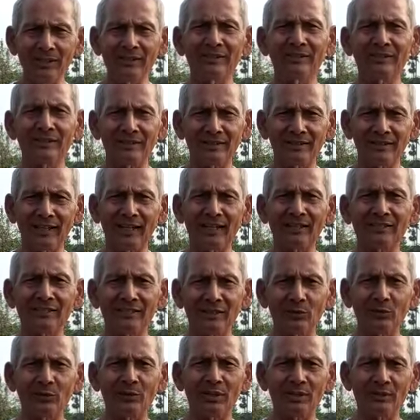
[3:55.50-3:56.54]
Please
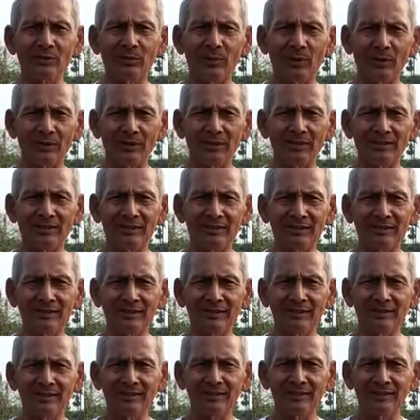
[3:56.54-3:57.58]
excuse us for this